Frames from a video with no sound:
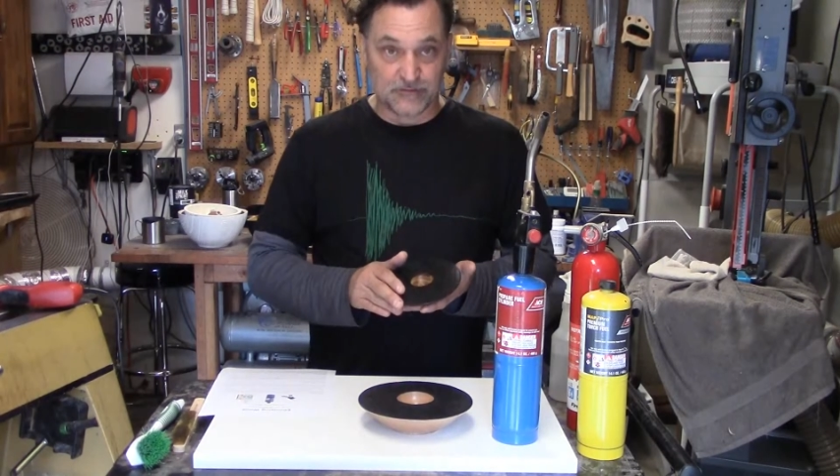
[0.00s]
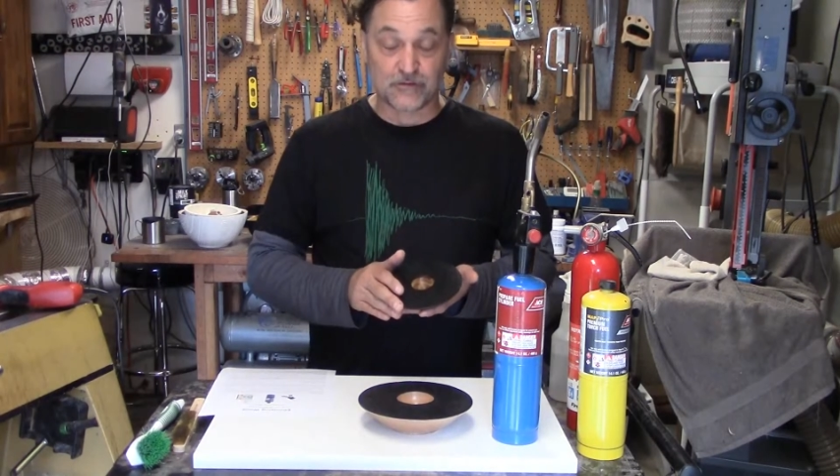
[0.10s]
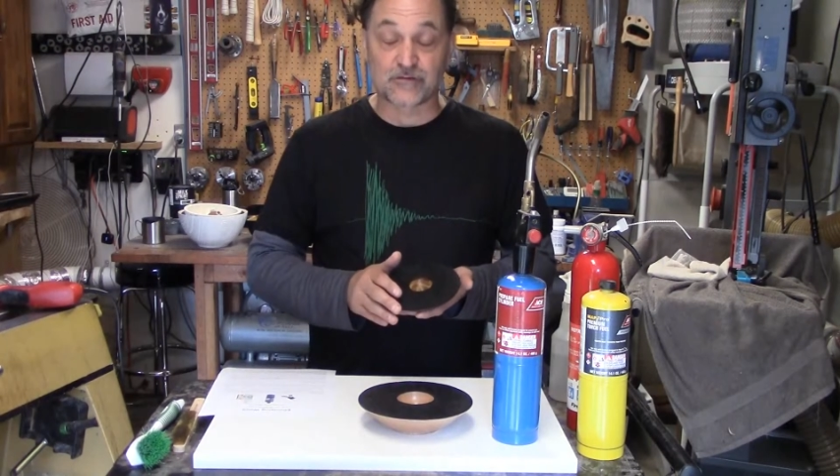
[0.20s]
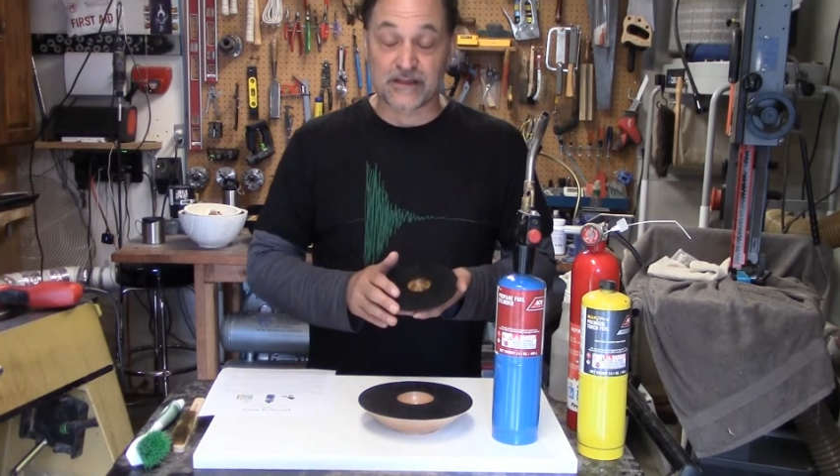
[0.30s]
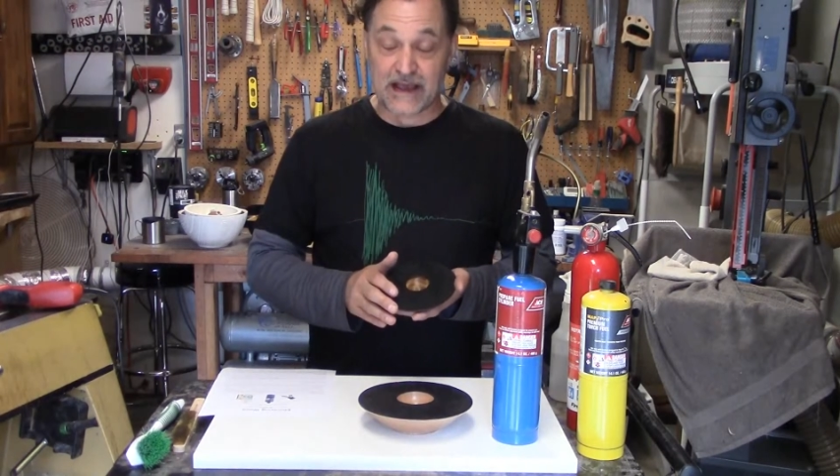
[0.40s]

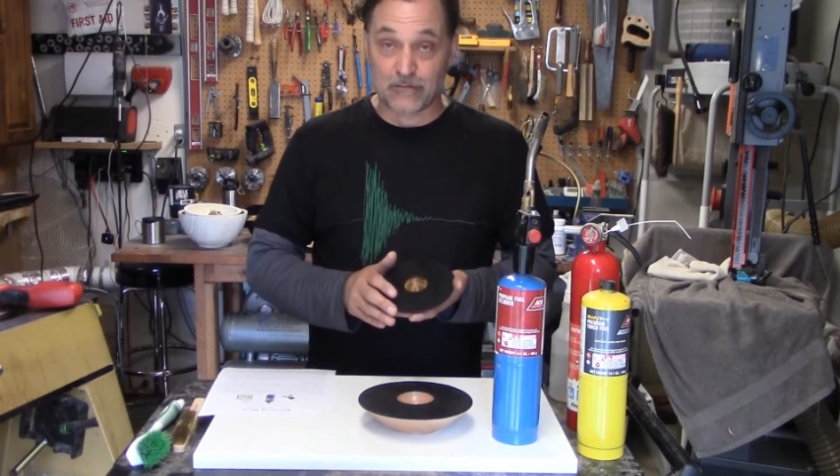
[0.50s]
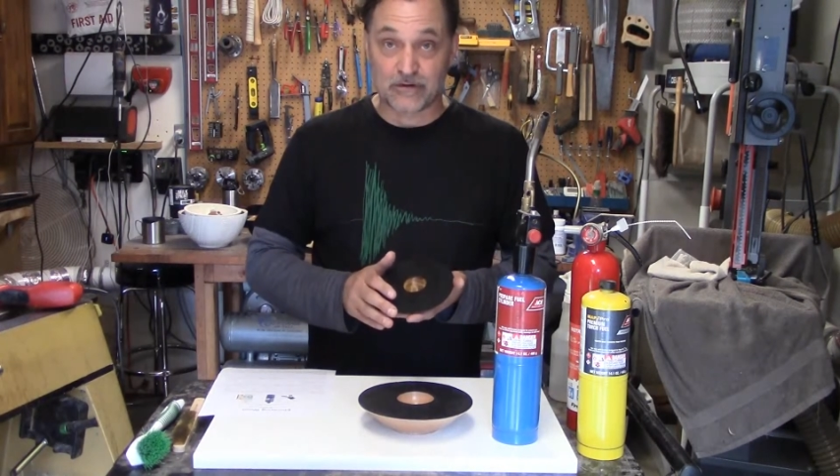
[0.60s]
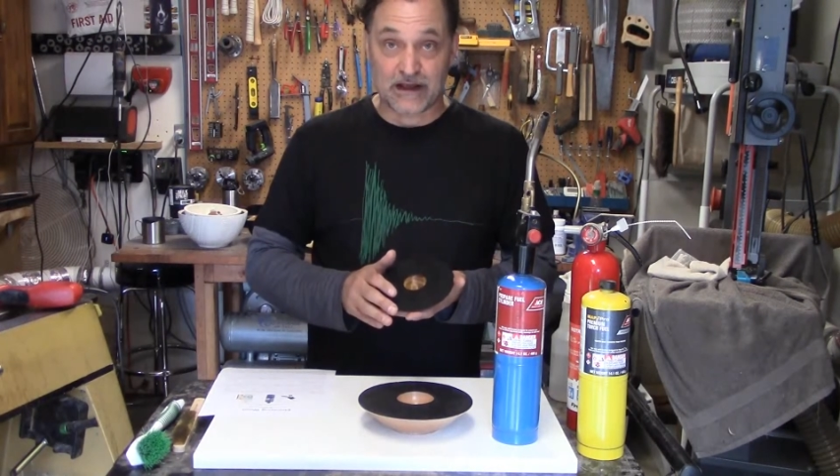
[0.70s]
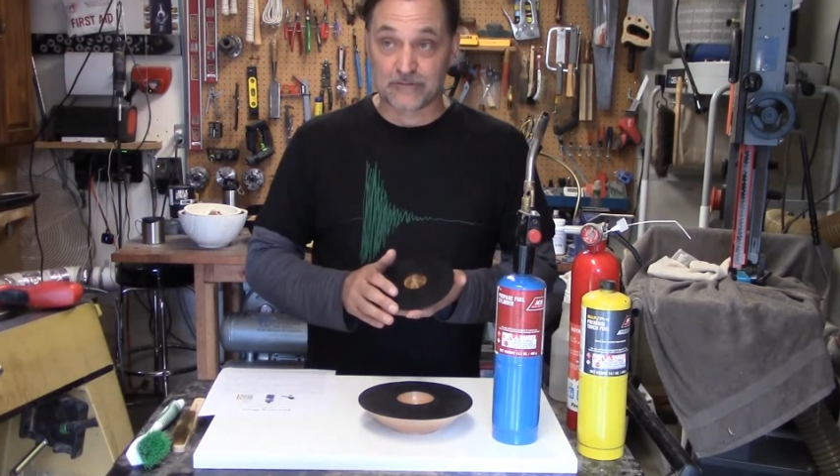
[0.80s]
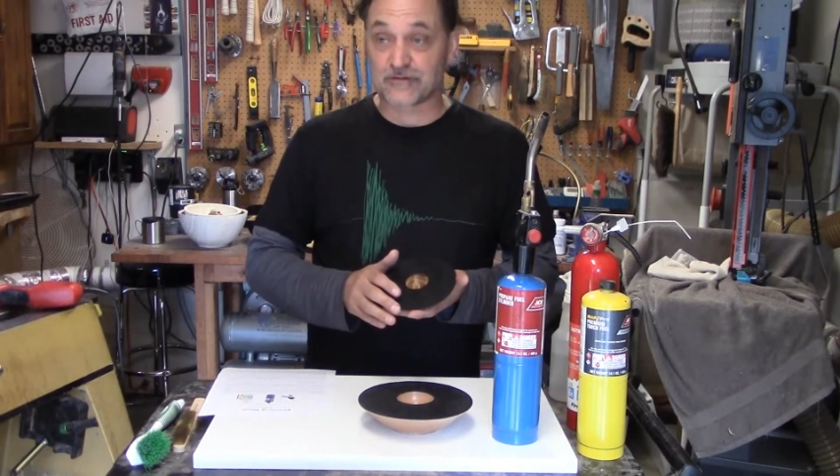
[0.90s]
usually
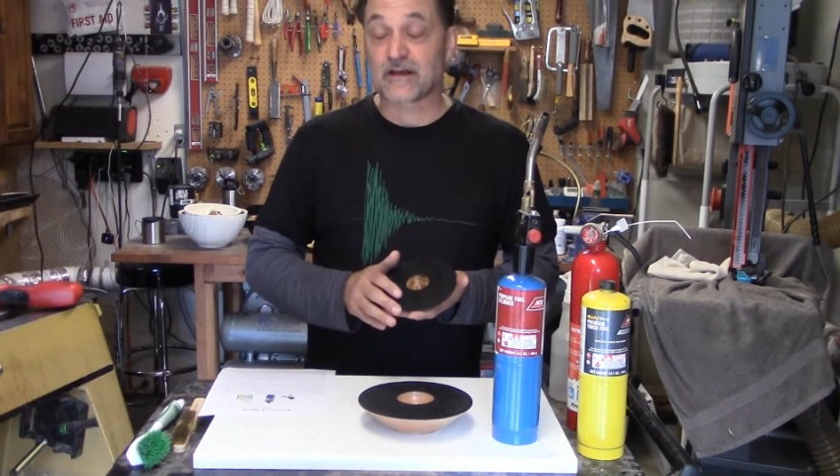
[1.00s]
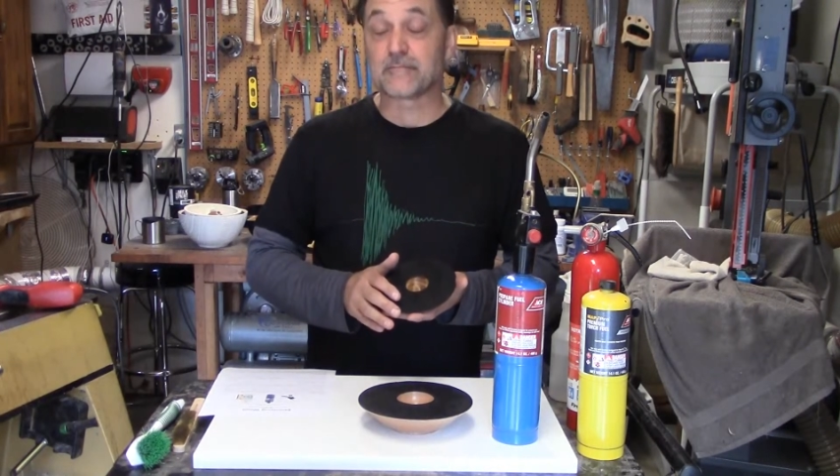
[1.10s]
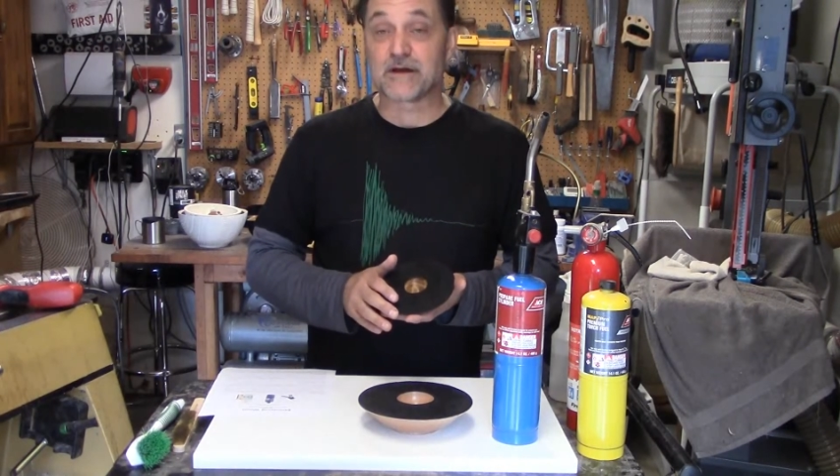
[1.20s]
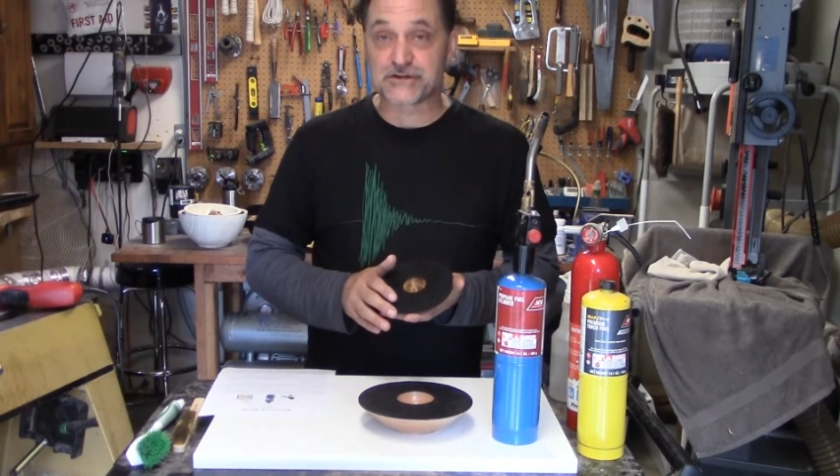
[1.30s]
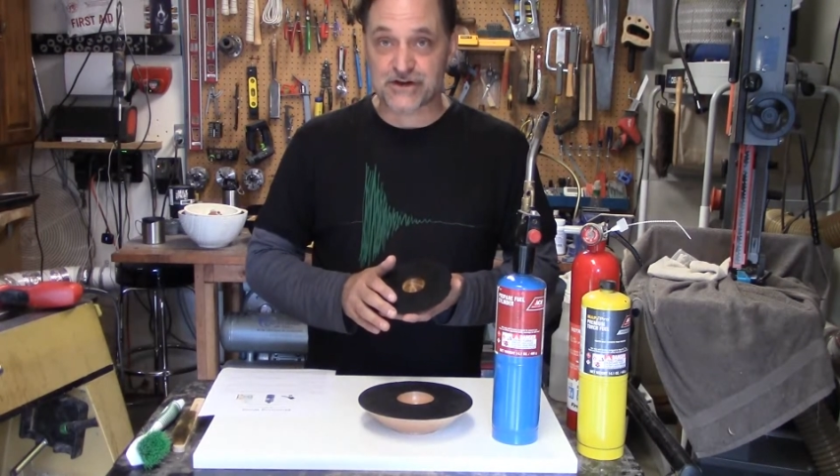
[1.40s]

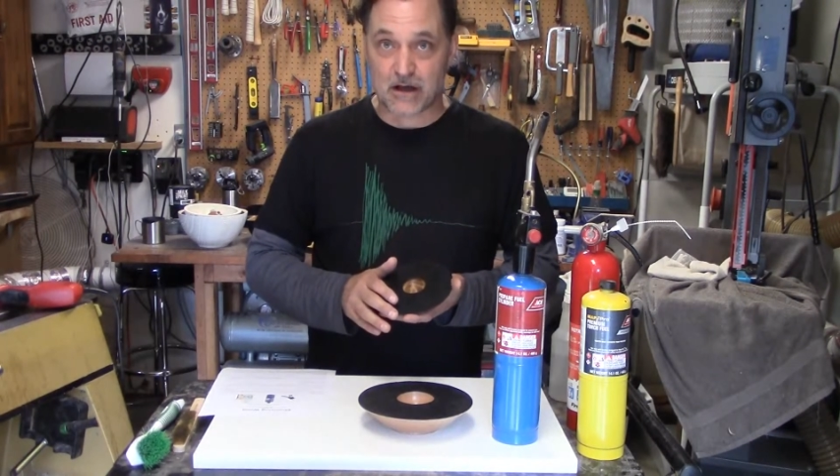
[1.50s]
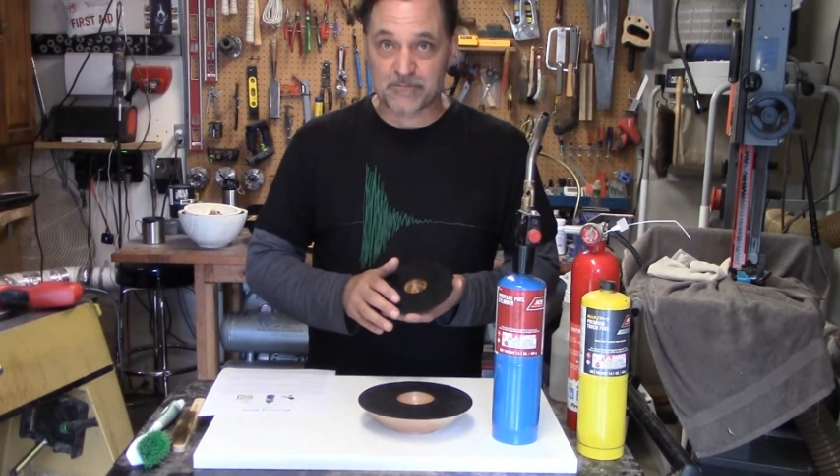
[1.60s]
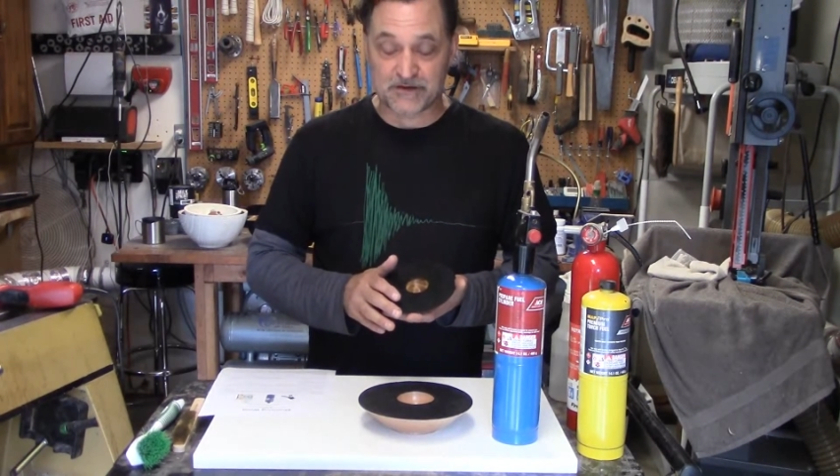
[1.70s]
outside my shop,